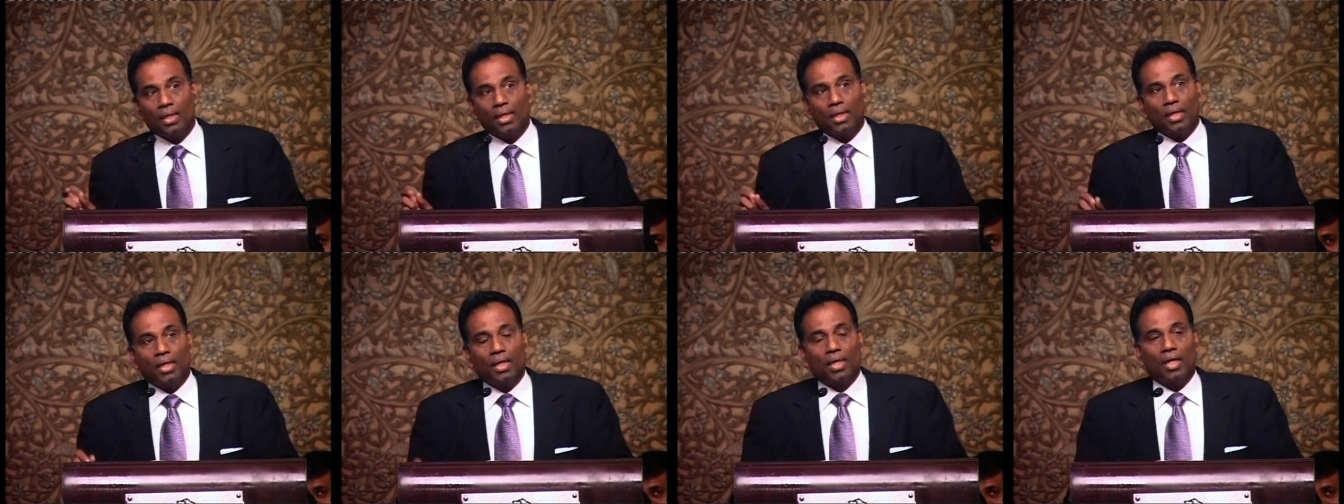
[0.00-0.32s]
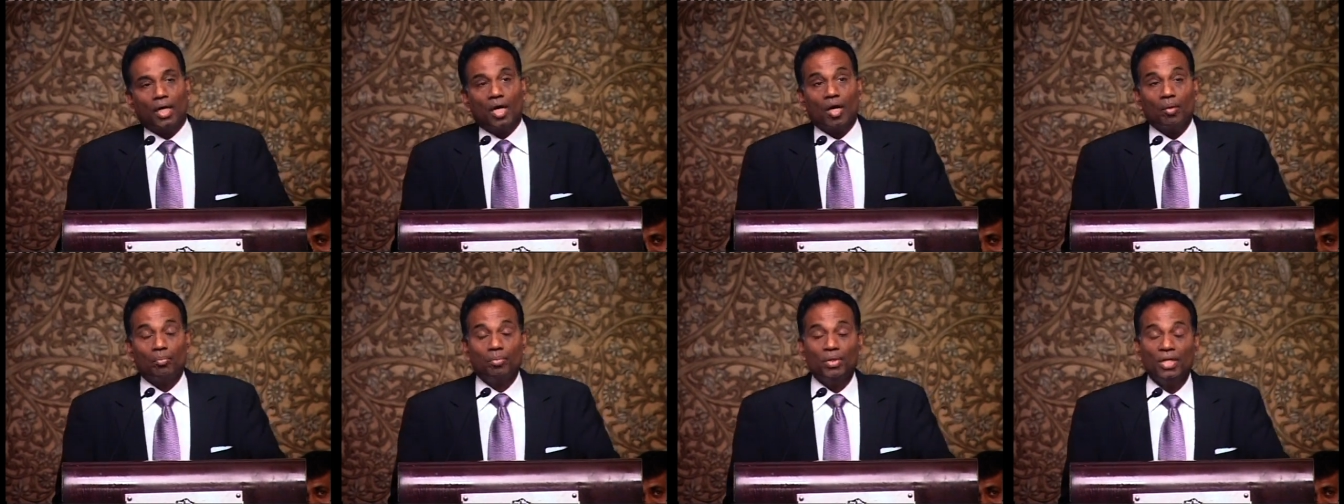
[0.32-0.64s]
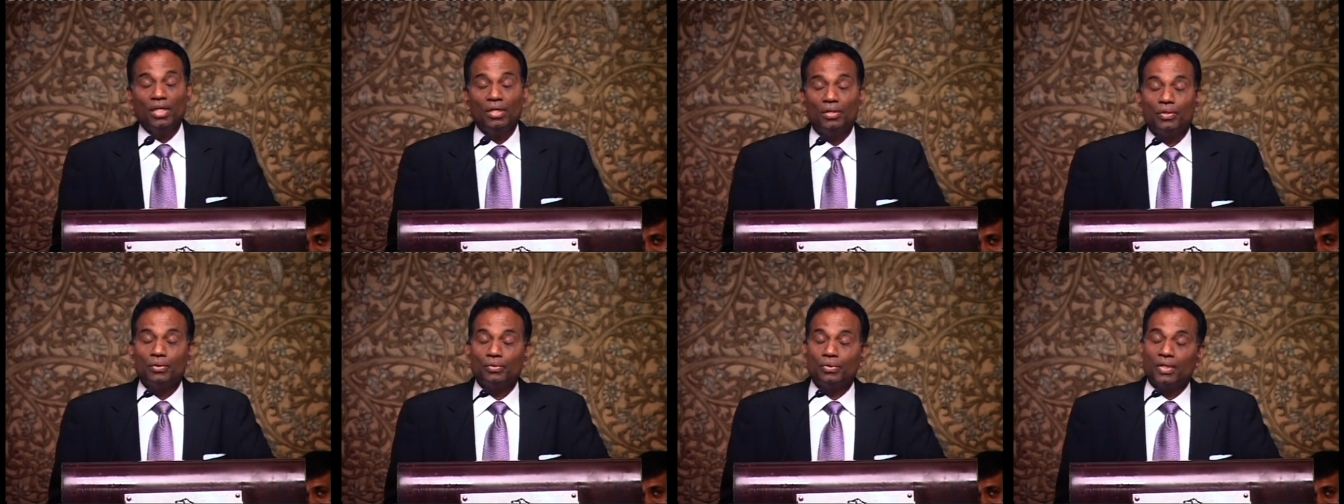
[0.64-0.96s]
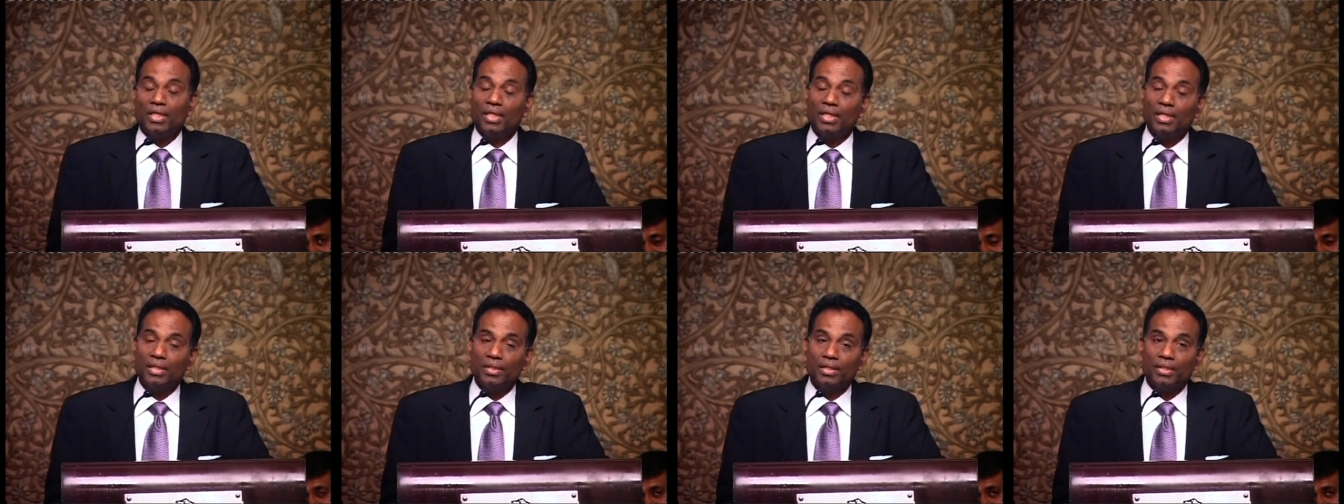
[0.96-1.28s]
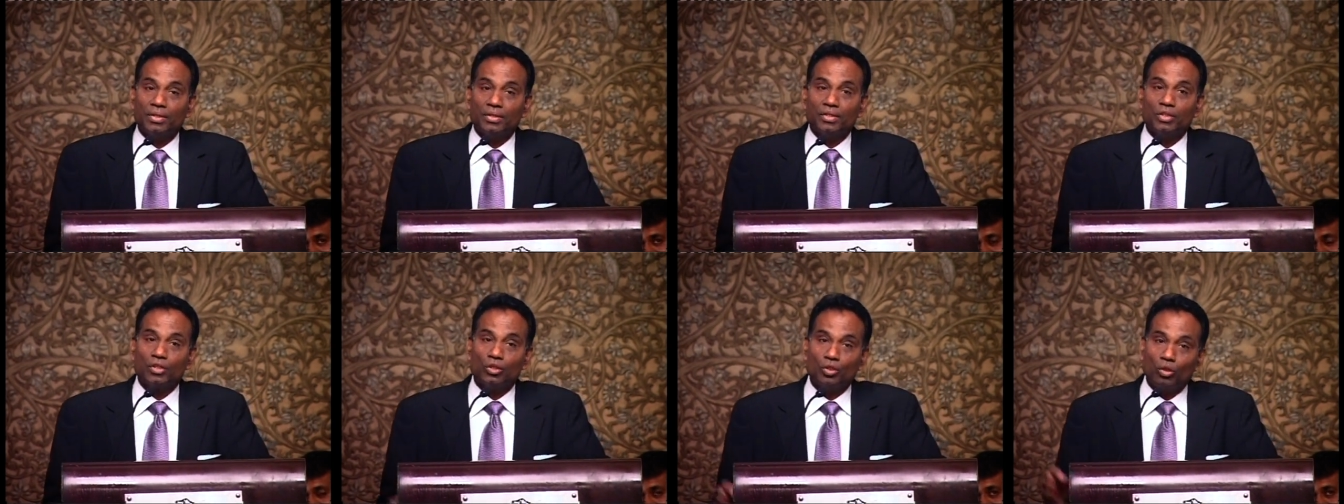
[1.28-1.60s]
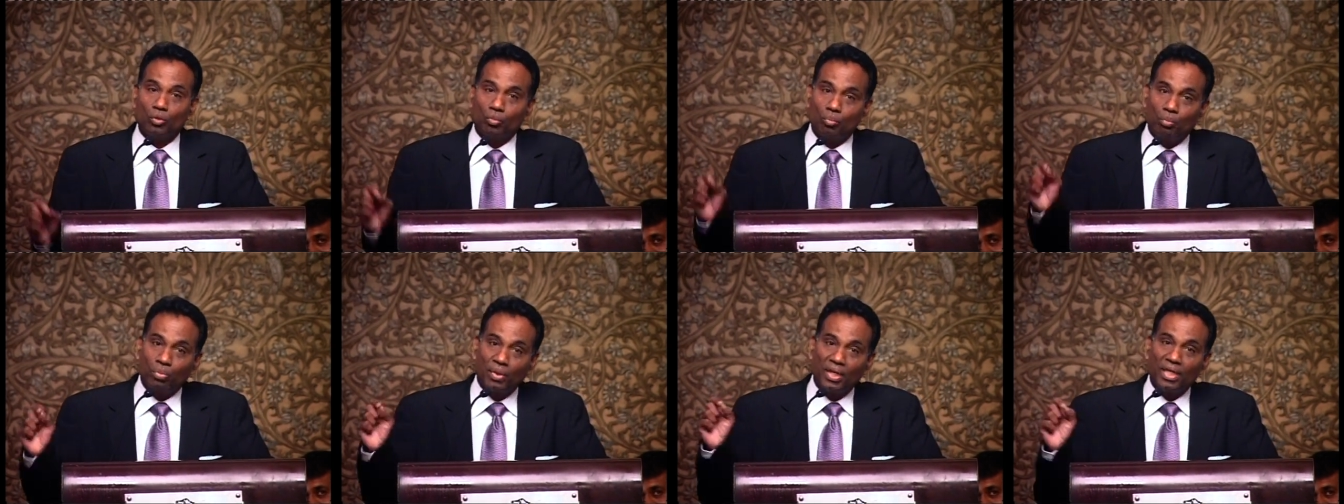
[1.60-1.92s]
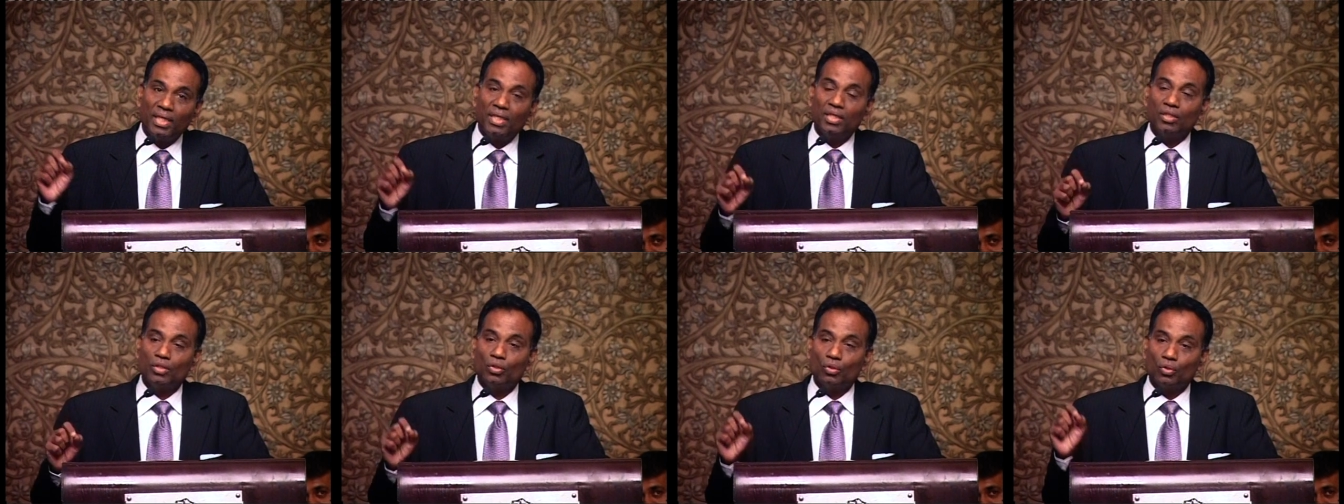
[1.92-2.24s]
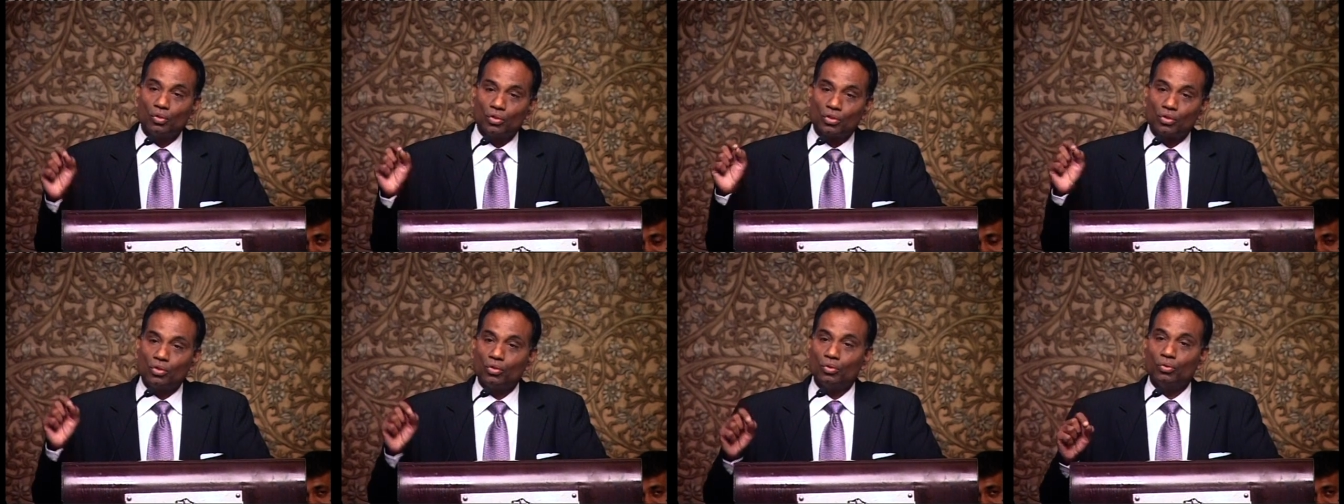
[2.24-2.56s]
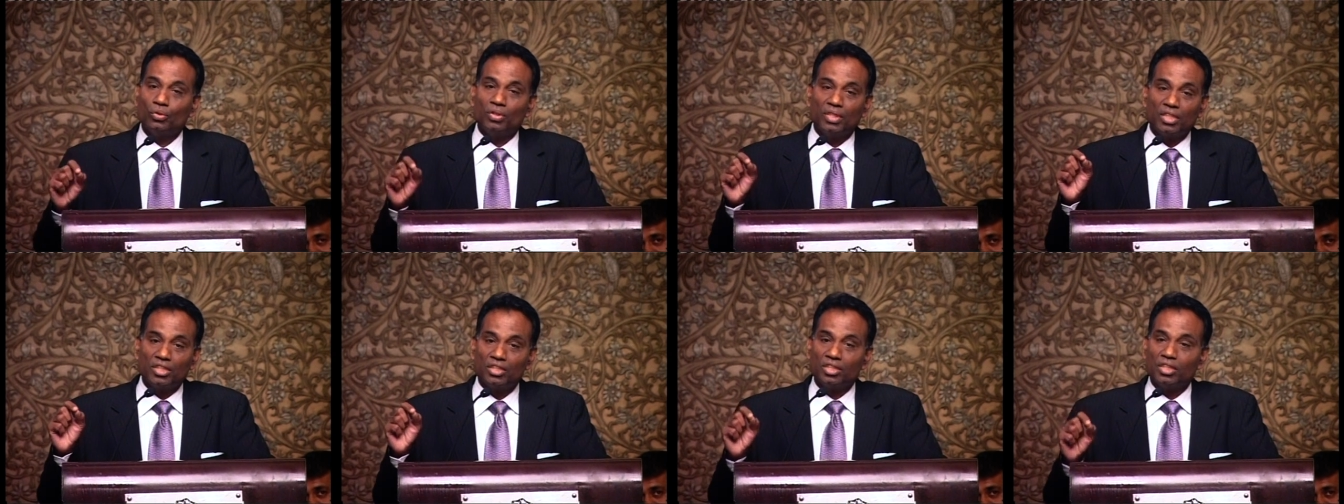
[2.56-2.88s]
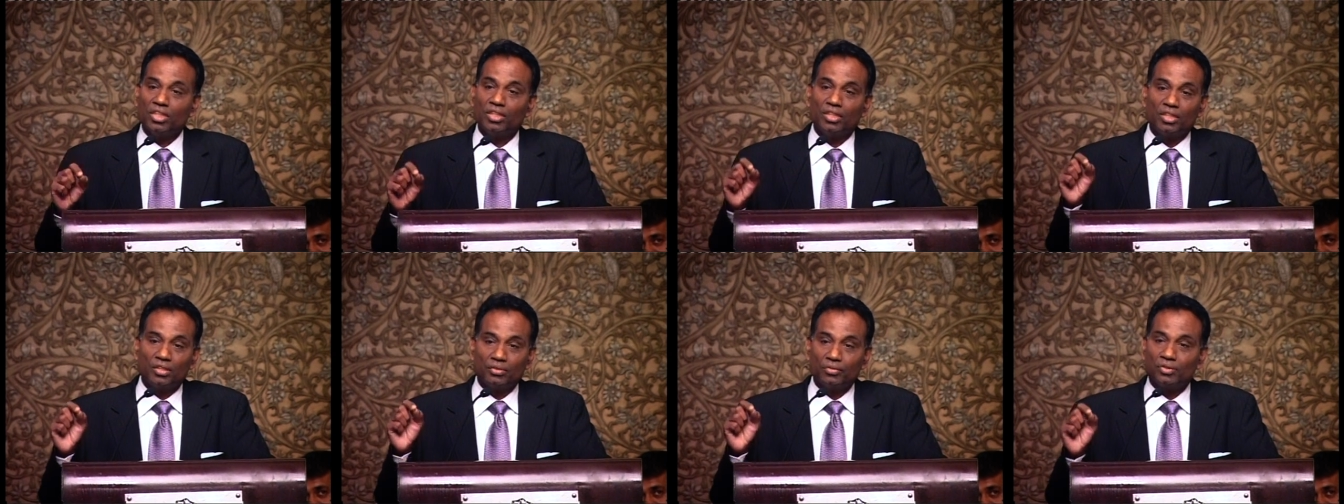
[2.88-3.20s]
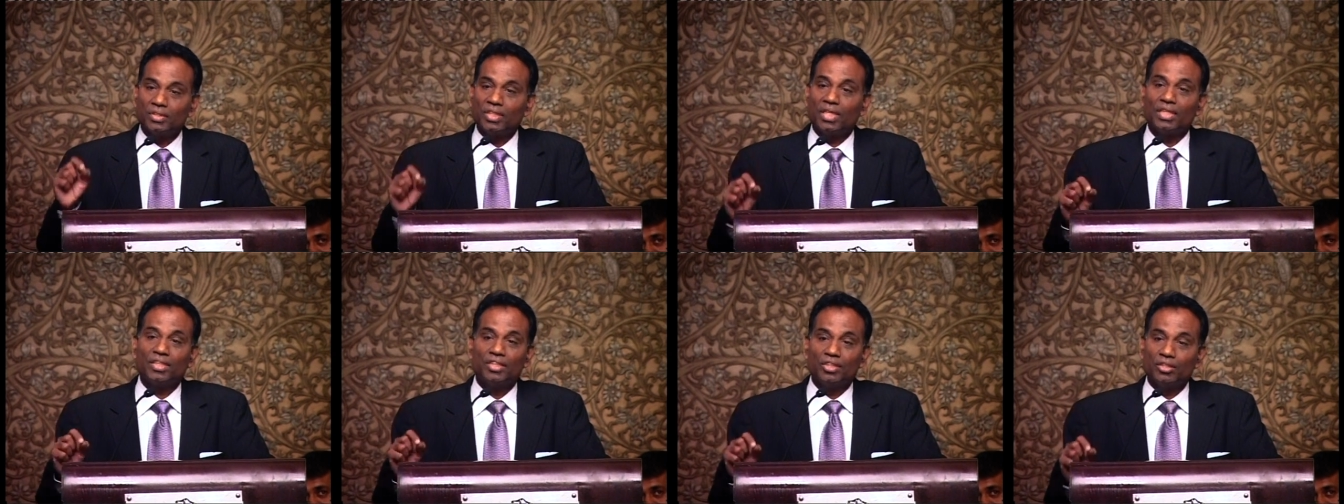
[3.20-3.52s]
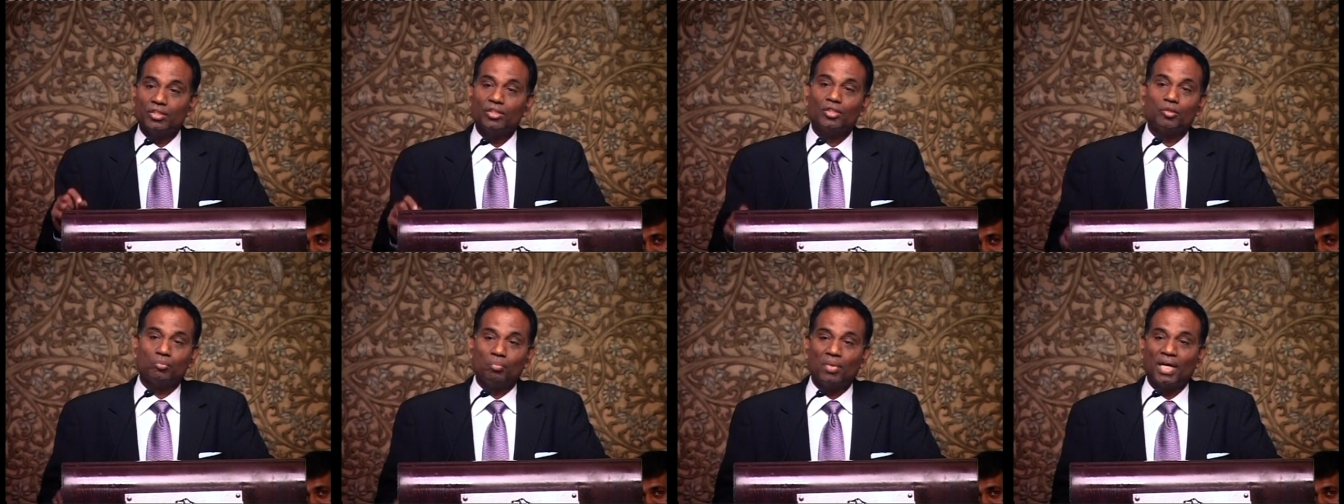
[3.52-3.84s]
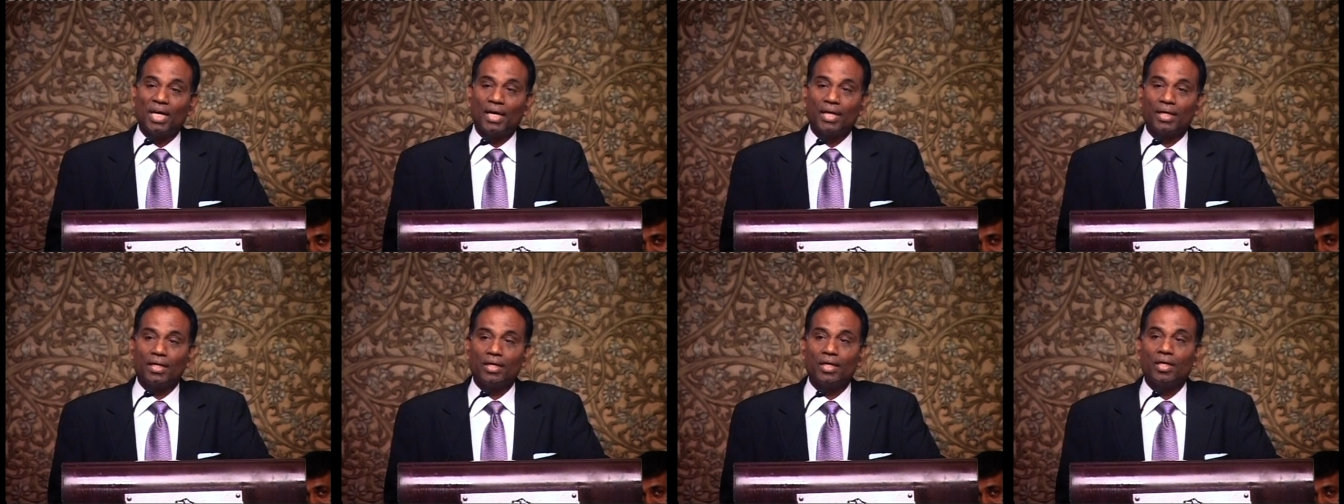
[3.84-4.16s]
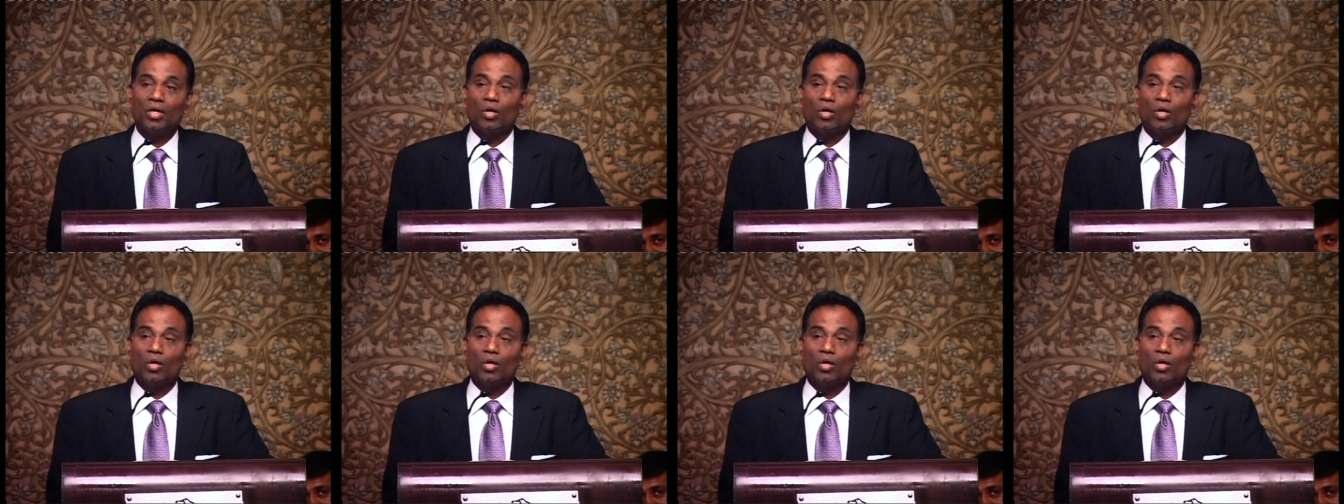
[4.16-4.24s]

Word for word: uh, appeal to the Gideons to bring those two distinctive sections back.